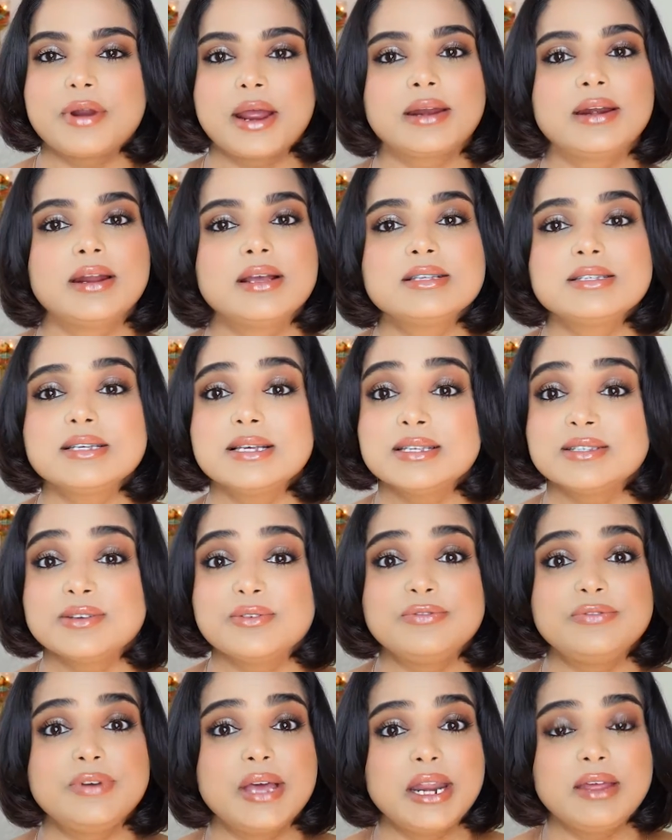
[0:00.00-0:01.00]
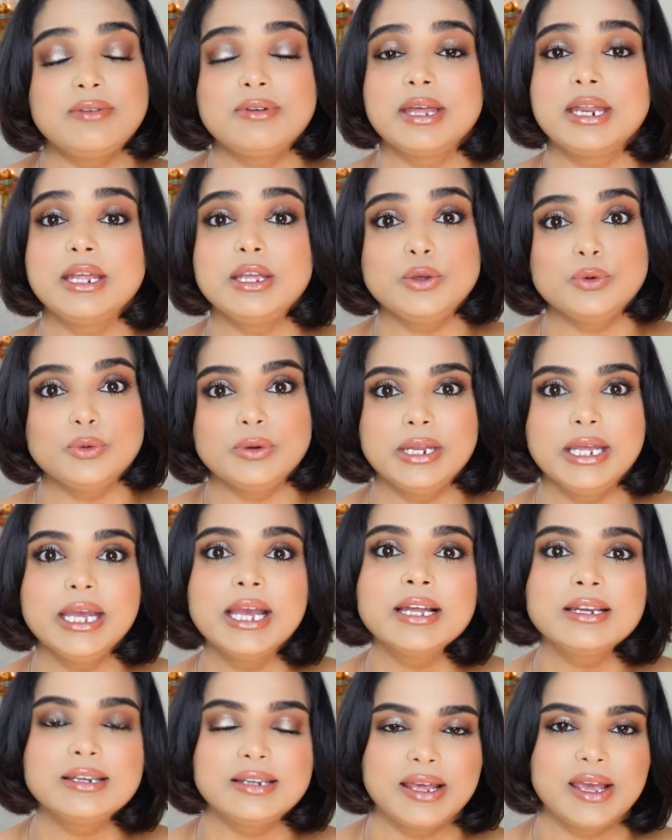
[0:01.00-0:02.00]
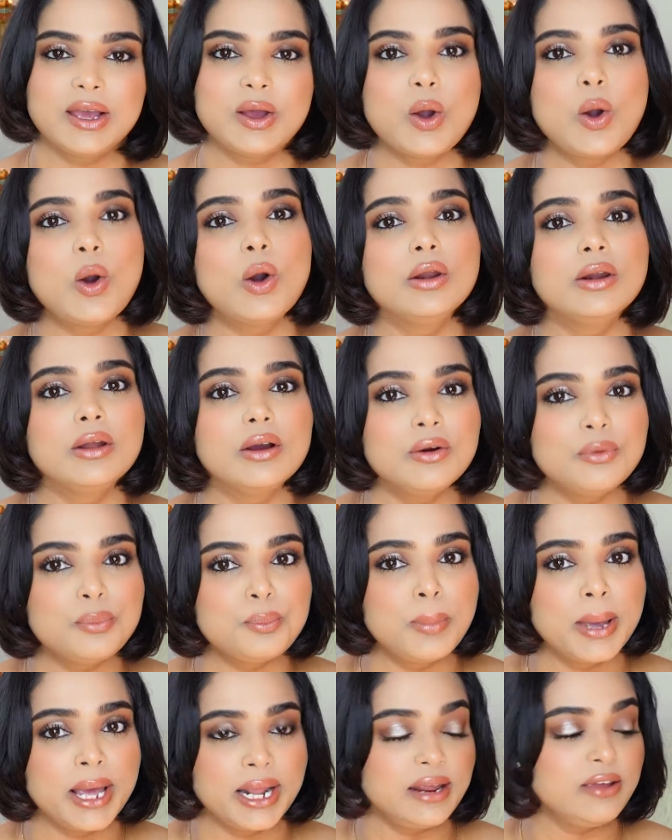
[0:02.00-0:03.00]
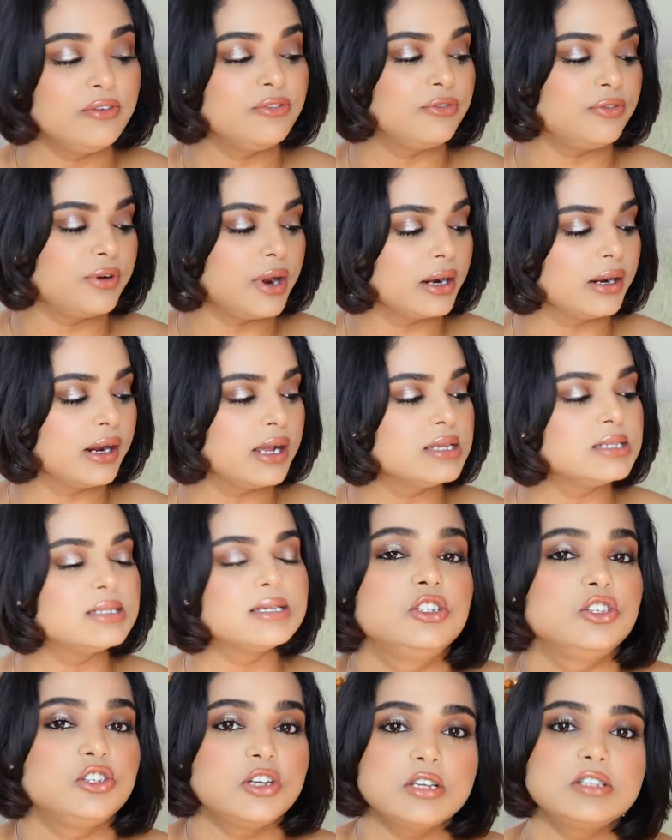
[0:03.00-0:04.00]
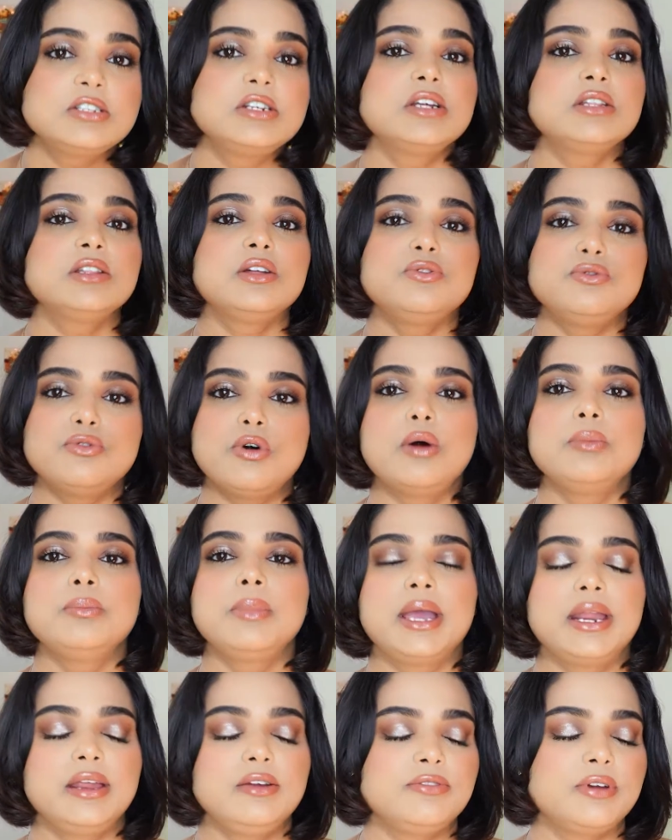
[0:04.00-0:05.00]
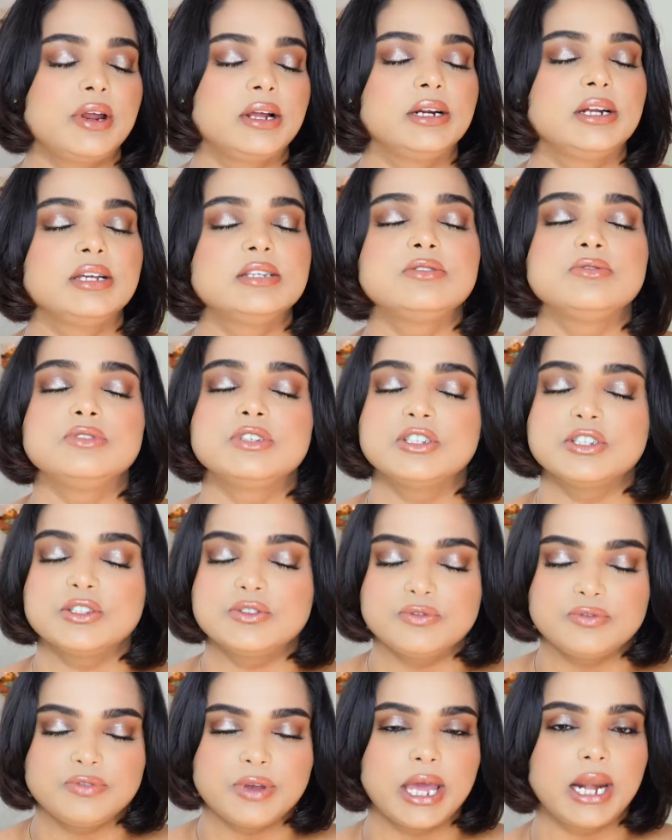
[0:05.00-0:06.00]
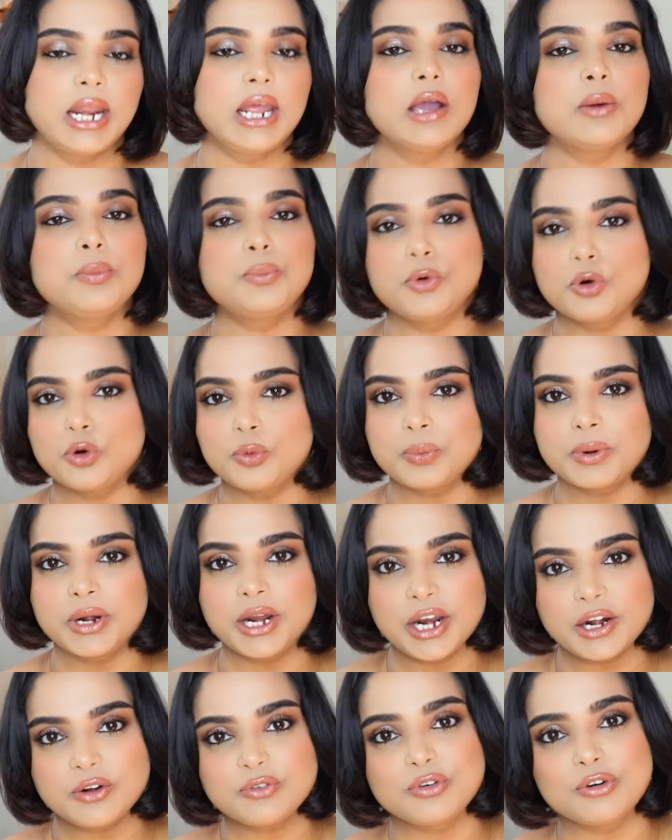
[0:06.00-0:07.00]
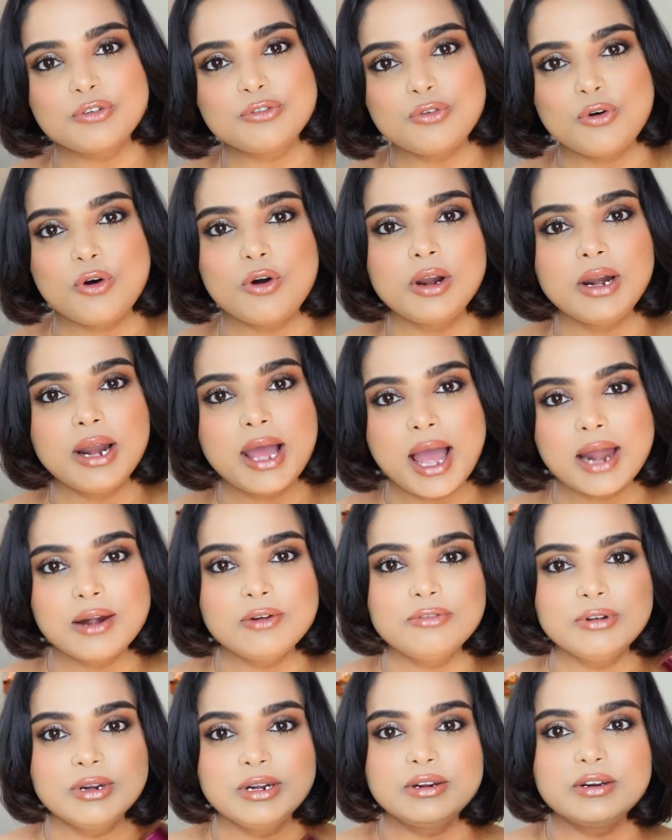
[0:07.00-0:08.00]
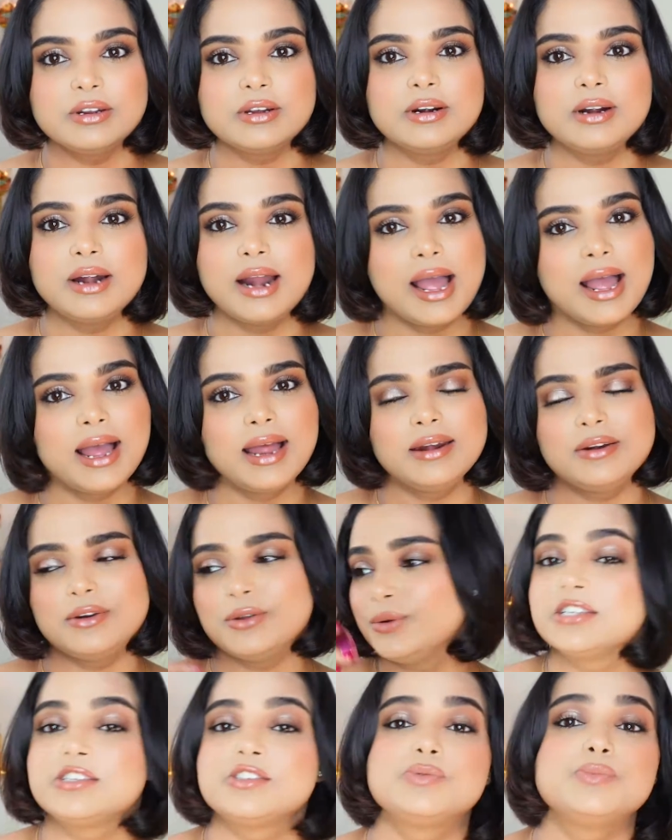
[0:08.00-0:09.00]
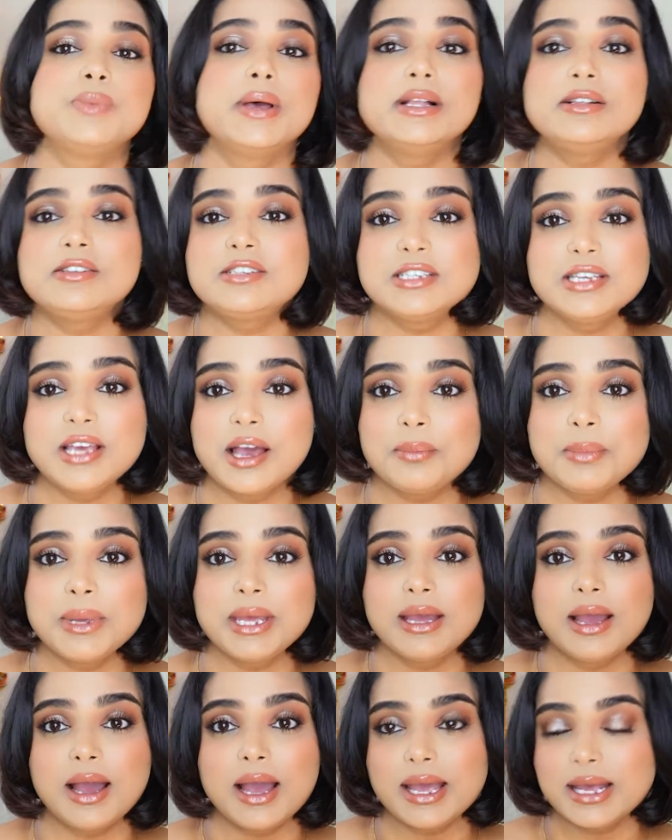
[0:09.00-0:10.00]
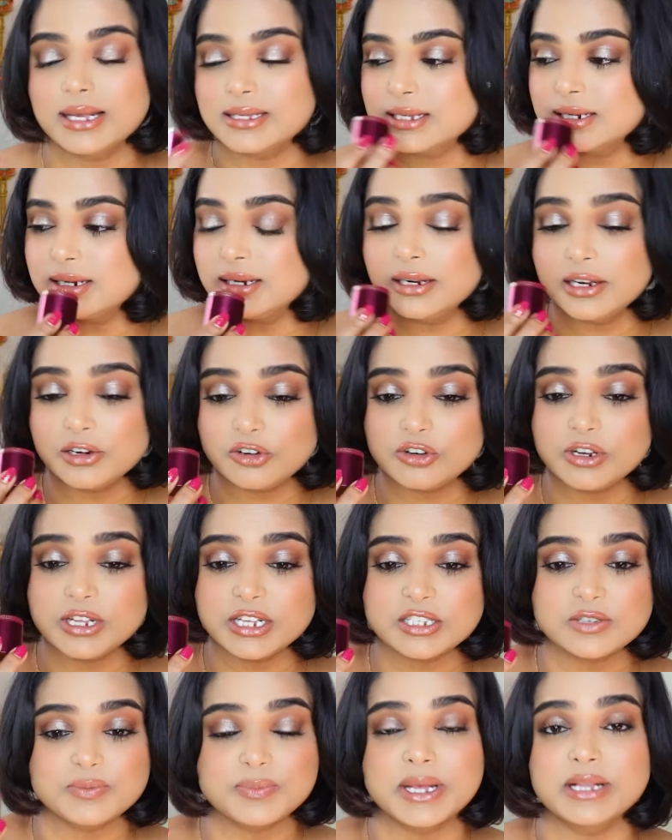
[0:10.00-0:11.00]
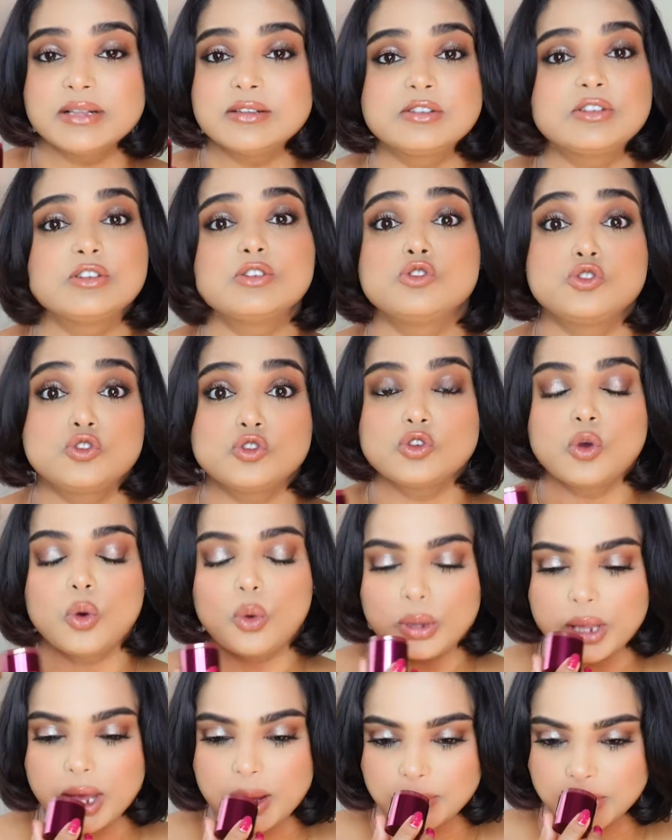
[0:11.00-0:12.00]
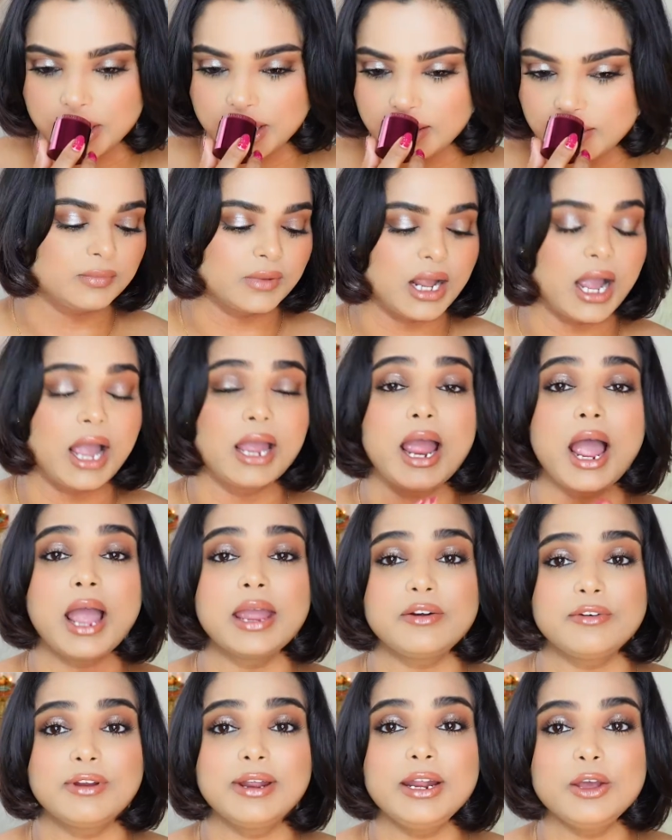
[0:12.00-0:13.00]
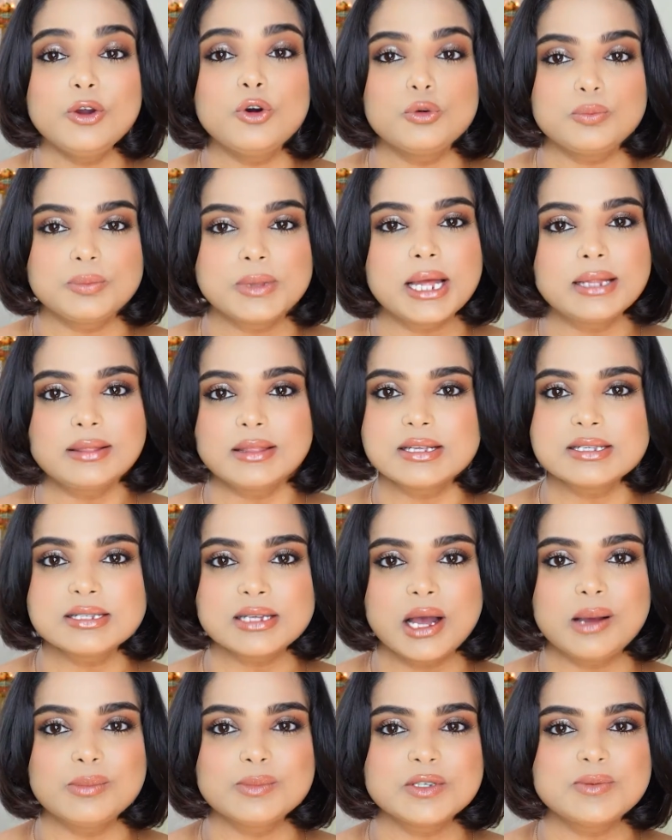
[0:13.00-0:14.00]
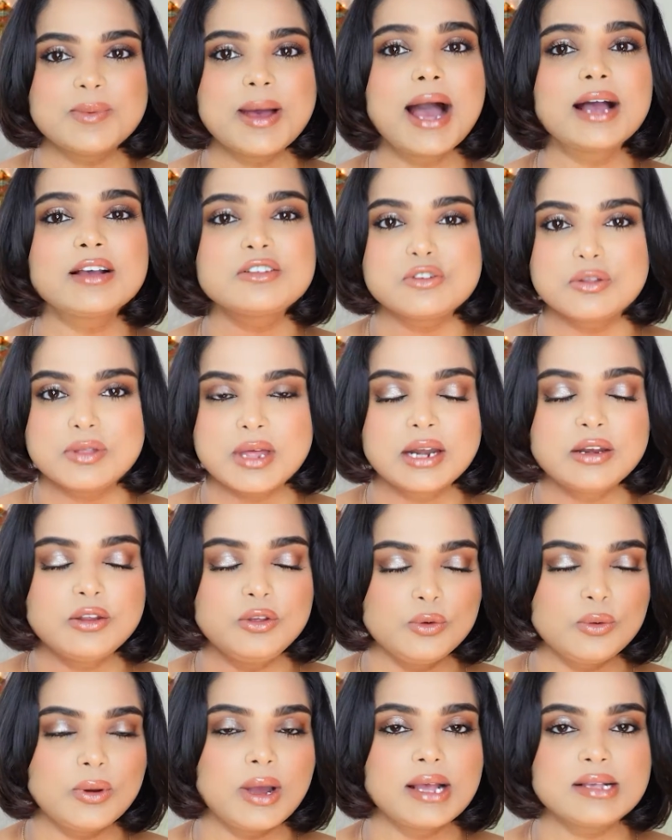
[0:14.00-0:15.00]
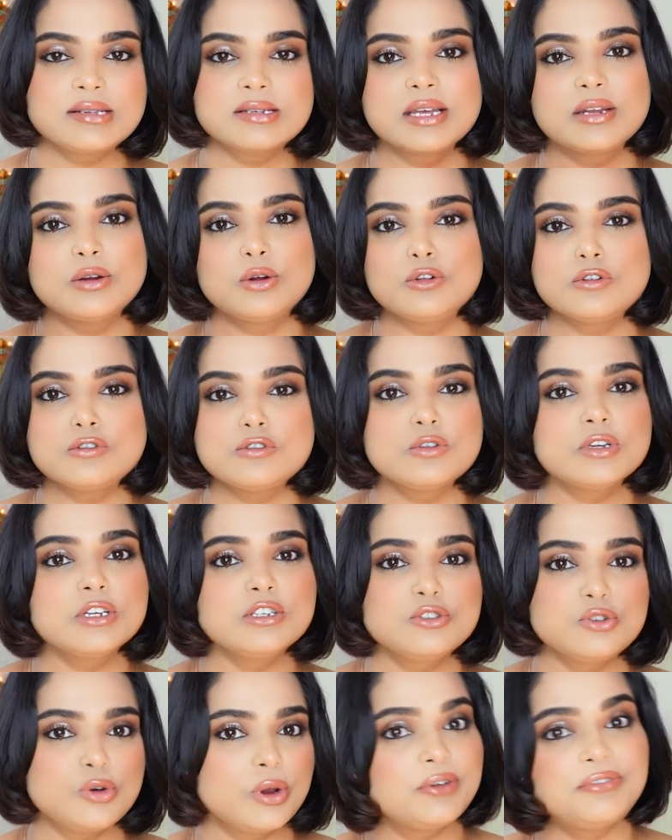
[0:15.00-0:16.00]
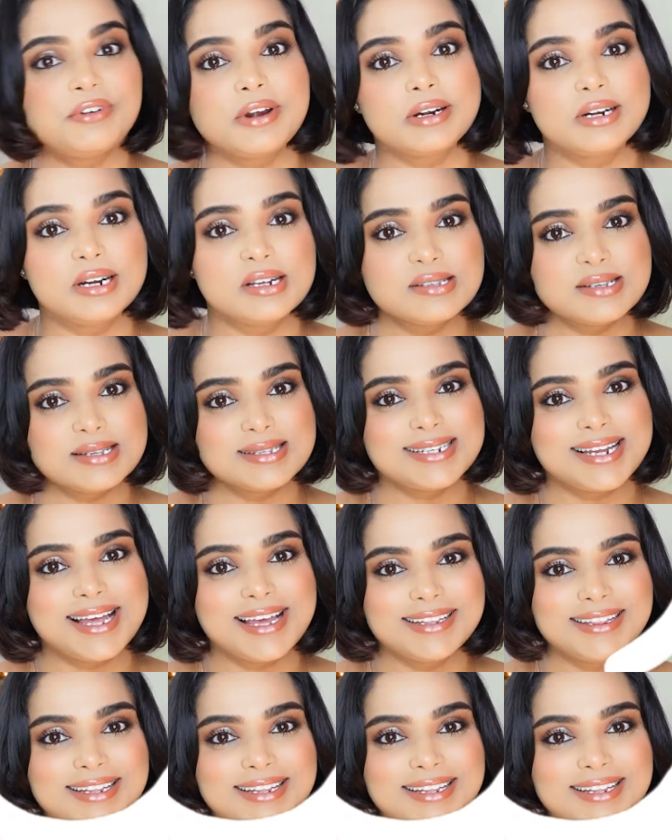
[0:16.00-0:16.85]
fragrance is a very, very unique take on a berry fragrance. Just another warm berry fragrance which is very appropriate for fall and winter and smells yummy, guys. It literally smells so yummy. I really hope that this comes back so that you guys can also enjoy fragrances like